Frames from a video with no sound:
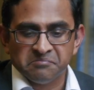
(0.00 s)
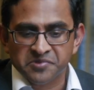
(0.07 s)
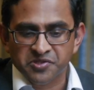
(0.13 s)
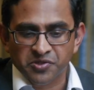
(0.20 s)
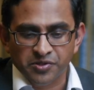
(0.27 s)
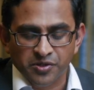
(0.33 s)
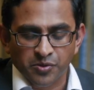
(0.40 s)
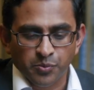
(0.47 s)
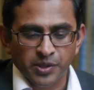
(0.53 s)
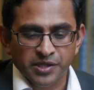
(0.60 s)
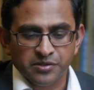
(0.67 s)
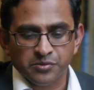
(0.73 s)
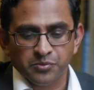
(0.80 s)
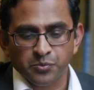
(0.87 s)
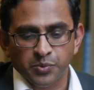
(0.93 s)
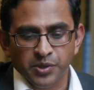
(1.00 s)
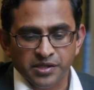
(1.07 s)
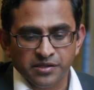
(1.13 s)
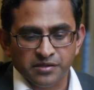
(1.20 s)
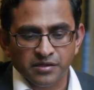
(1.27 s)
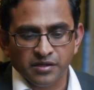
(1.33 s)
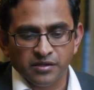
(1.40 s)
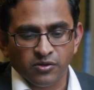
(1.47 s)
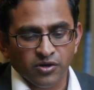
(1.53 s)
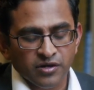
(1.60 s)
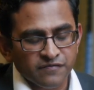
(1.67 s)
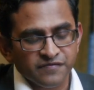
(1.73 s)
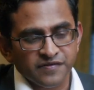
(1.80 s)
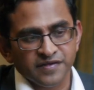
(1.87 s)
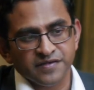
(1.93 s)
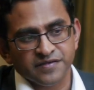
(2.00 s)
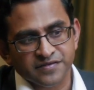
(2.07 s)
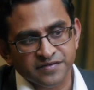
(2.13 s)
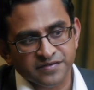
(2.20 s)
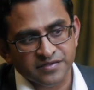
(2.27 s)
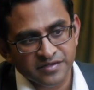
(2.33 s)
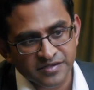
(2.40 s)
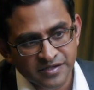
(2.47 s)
So with a lot of this,